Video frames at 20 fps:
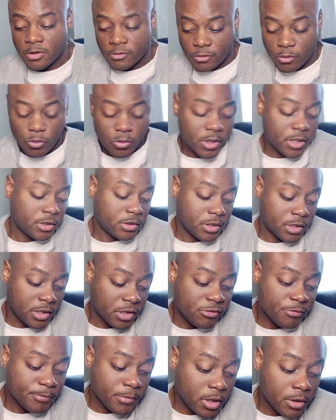So what
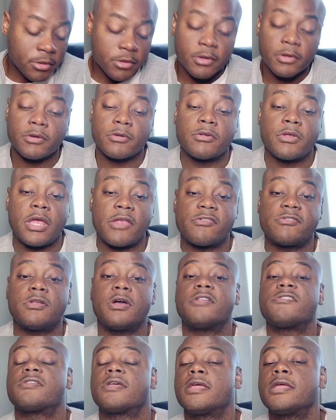his mother has
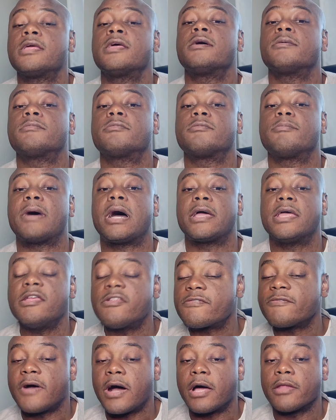done to him by
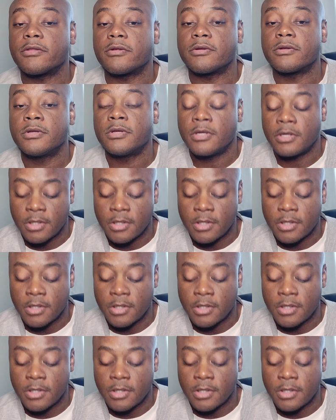his father,